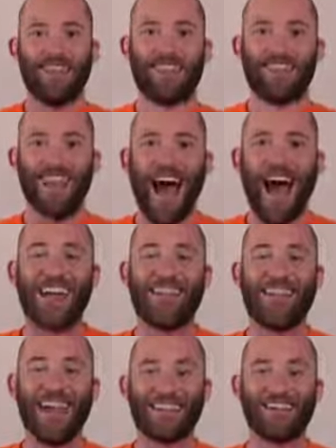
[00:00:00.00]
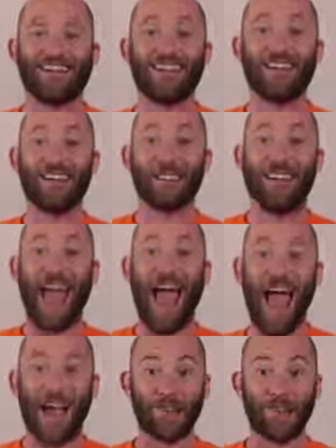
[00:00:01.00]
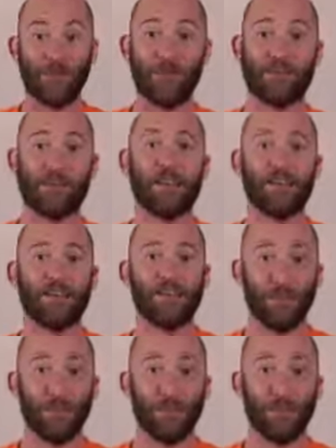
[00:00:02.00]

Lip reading: they're not necessarily as user-friendly.